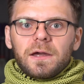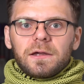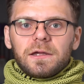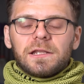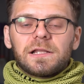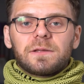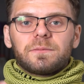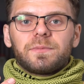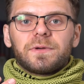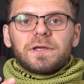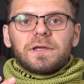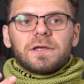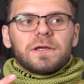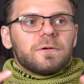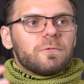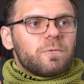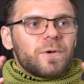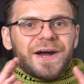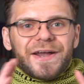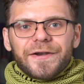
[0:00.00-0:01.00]
It'll be
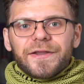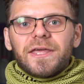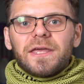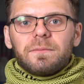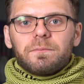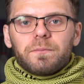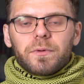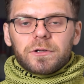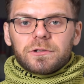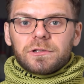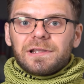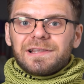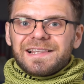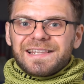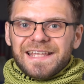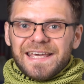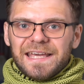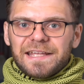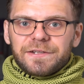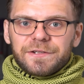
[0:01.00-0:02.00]
very important
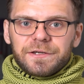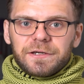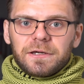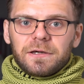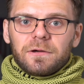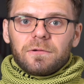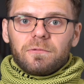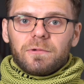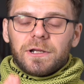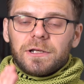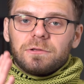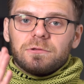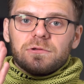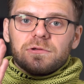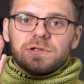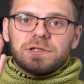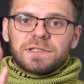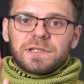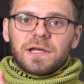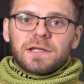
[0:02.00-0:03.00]
later when
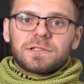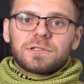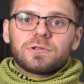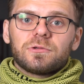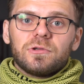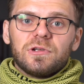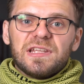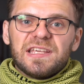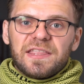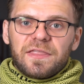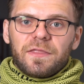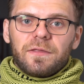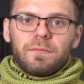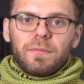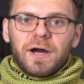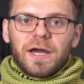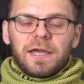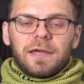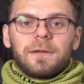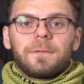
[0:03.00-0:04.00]
you start to lean the
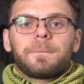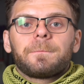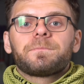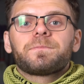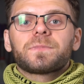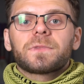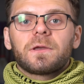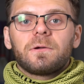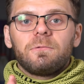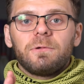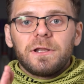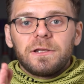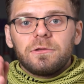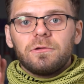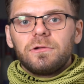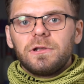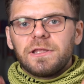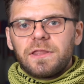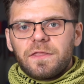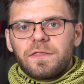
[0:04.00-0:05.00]
bike. When
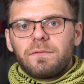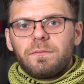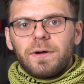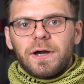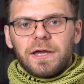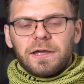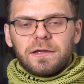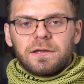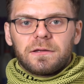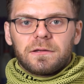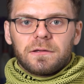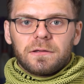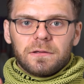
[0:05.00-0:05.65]
you lean the bike,